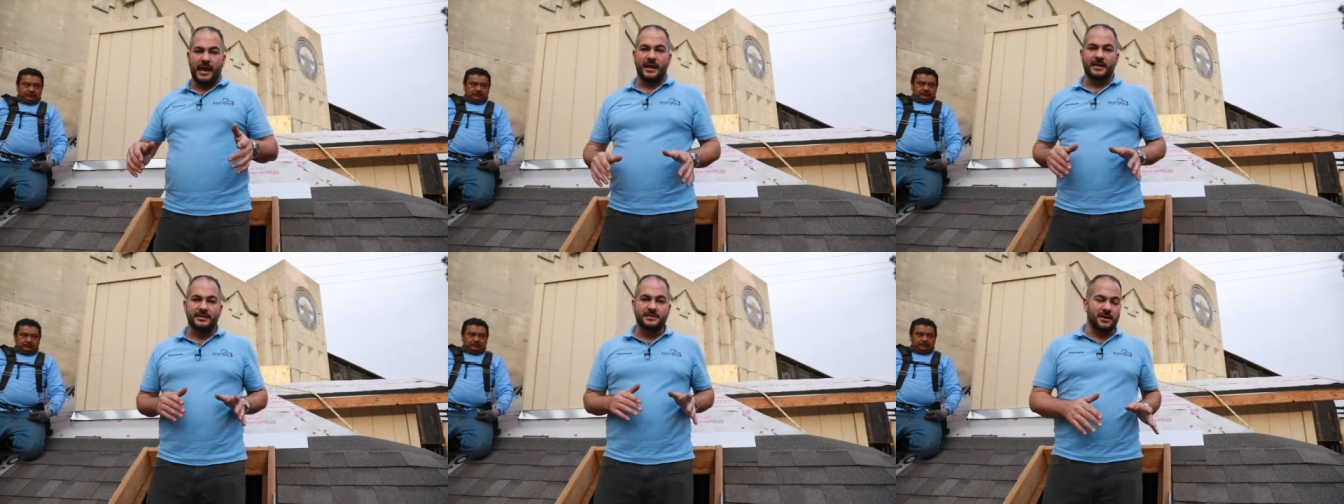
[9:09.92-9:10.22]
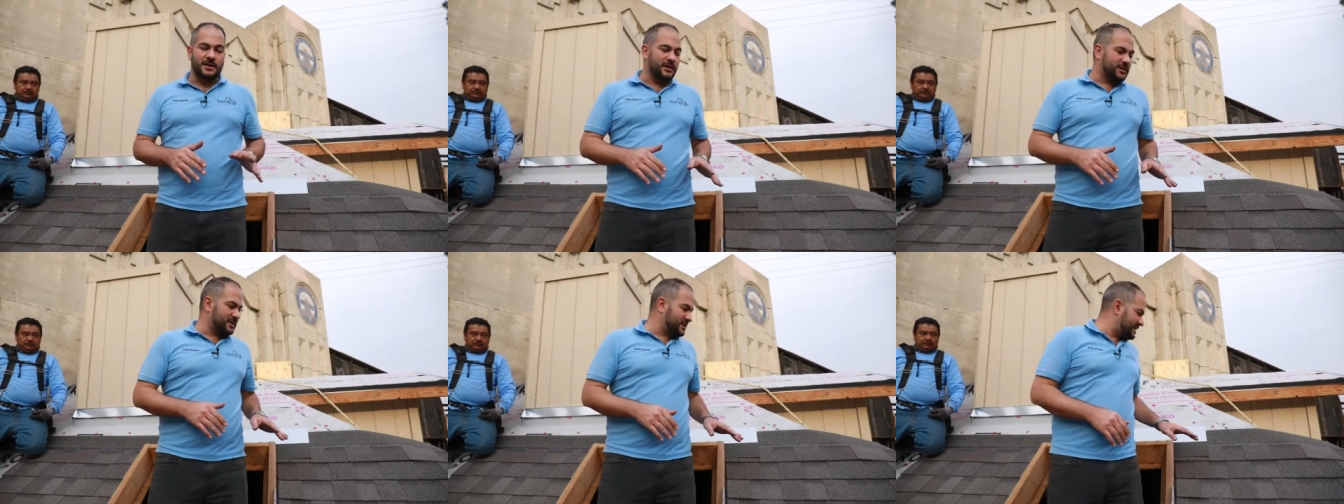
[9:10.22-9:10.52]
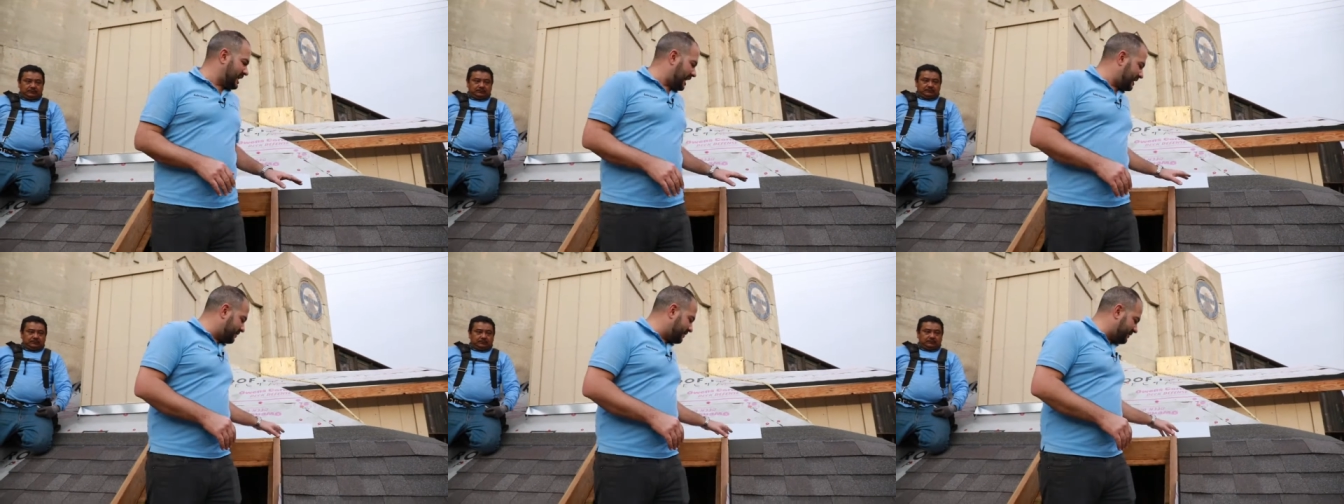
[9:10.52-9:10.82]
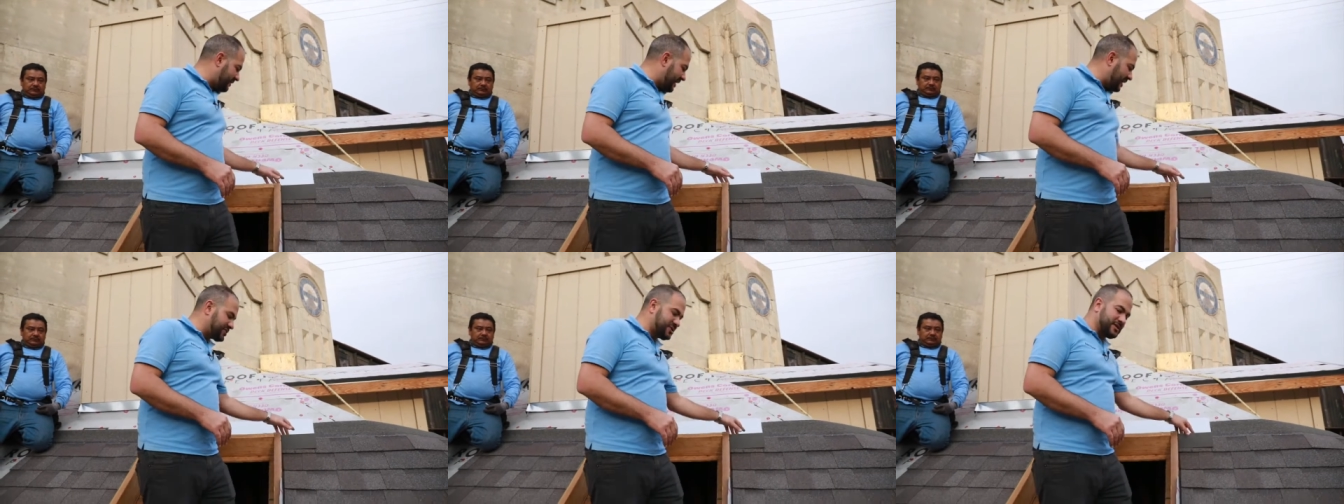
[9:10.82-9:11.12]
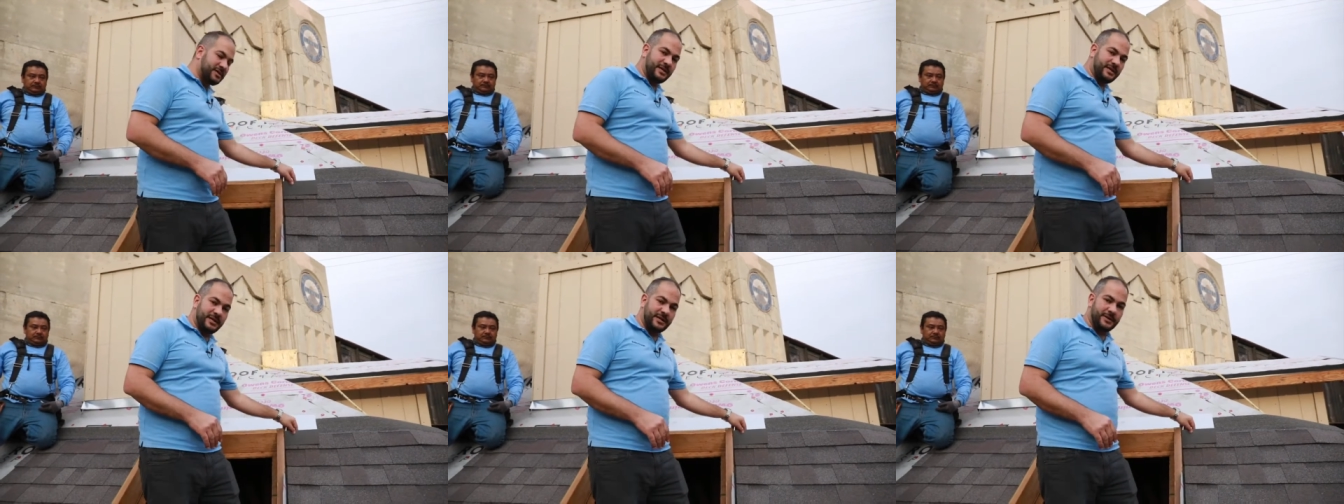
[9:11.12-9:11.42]
install our saddle
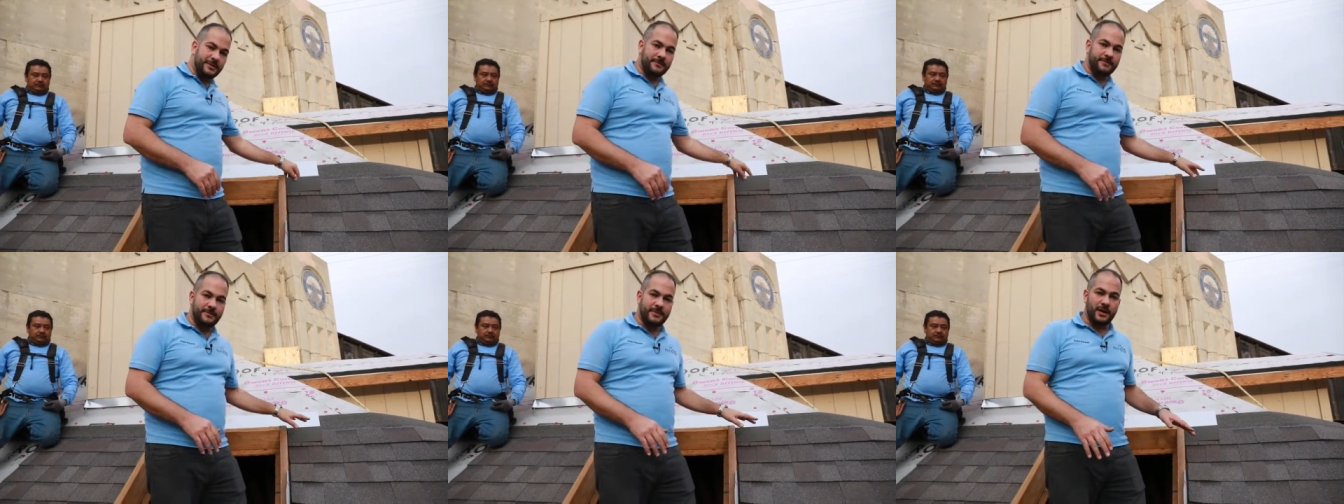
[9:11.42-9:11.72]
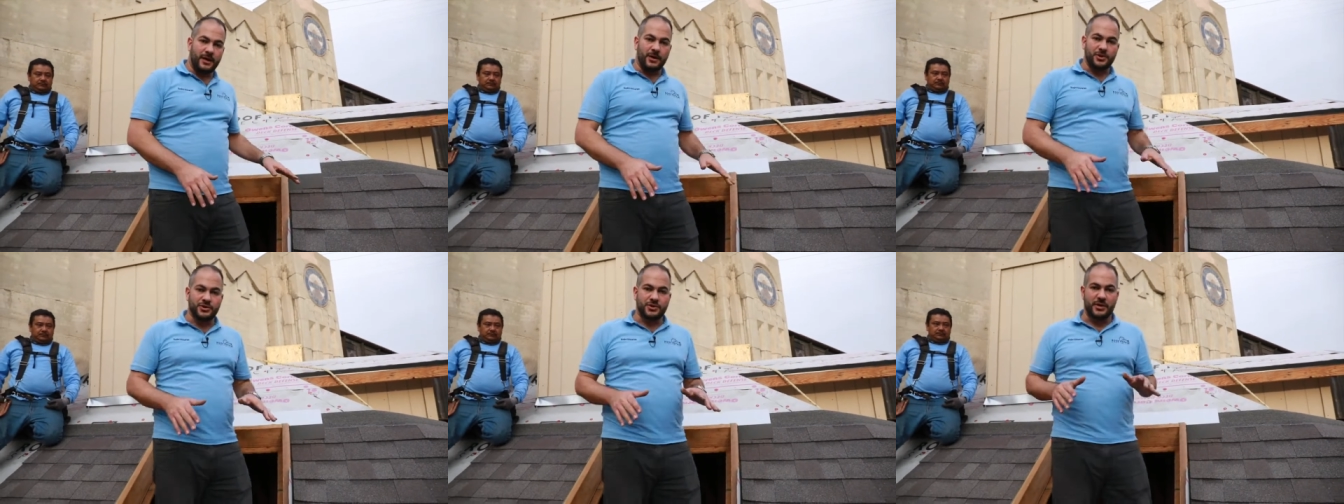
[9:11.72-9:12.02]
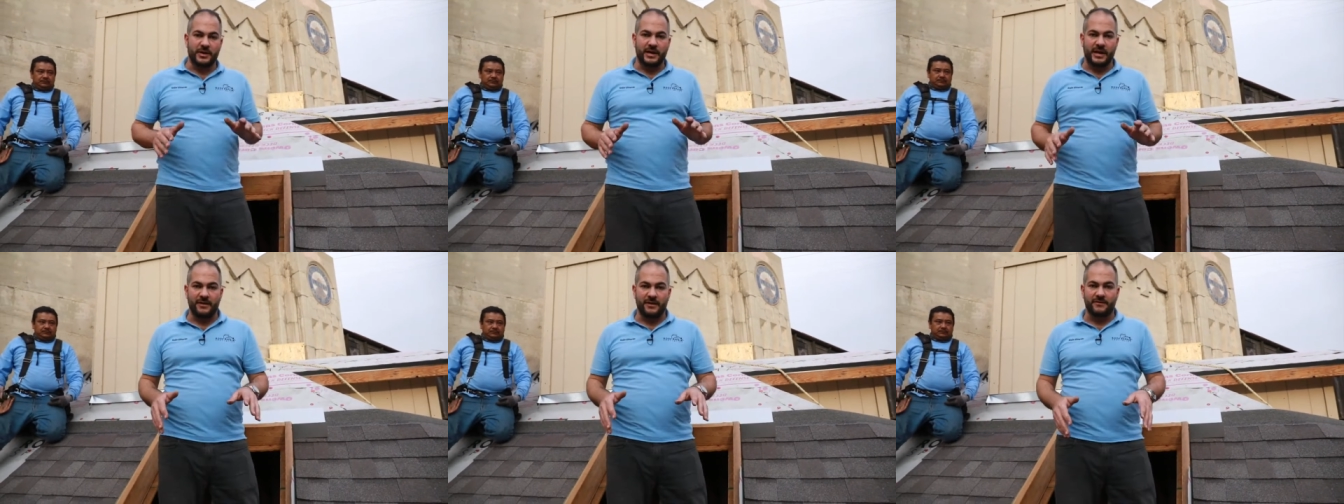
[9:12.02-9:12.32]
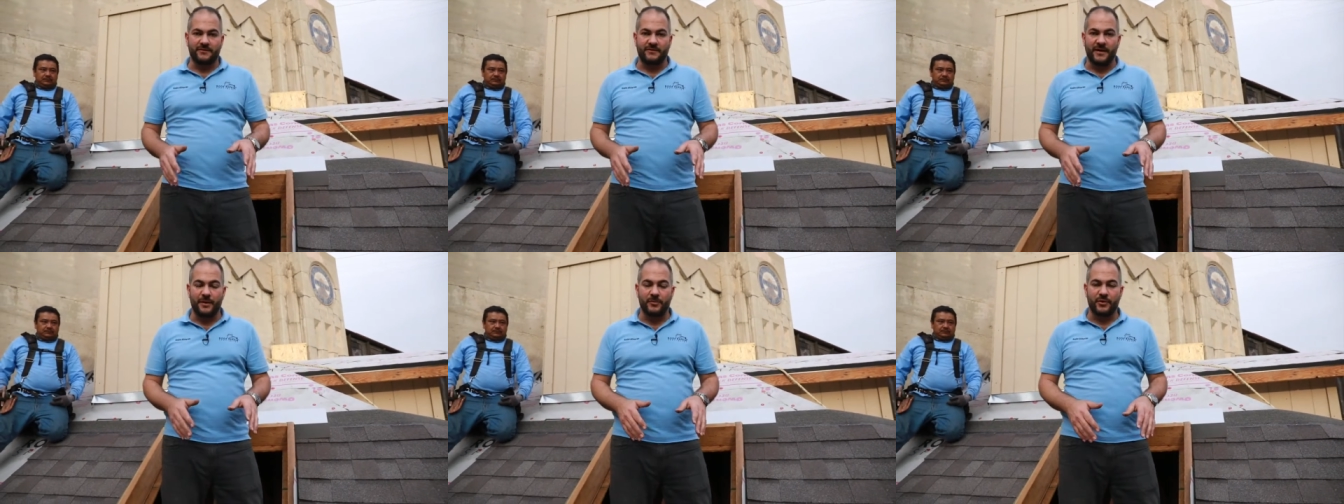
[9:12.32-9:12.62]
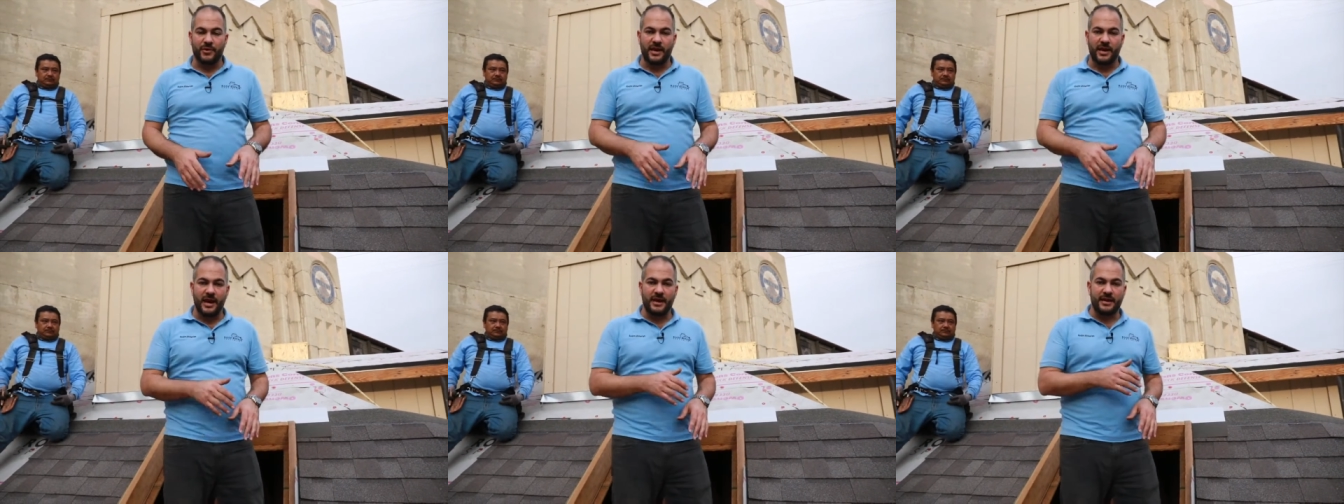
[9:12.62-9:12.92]
flashing here. I'll show you how to
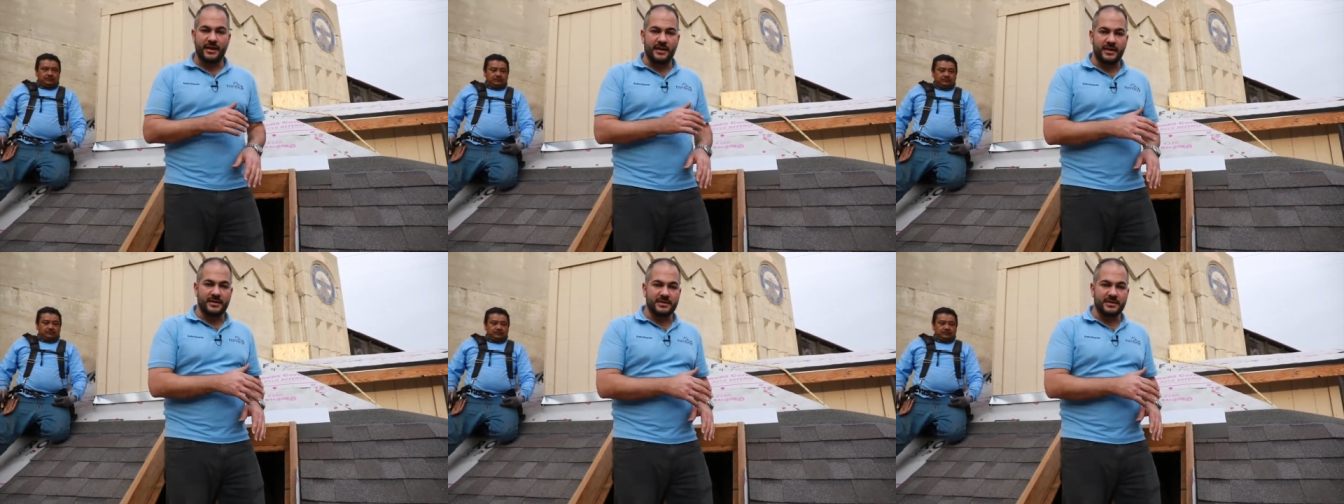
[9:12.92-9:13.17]
fabricate it,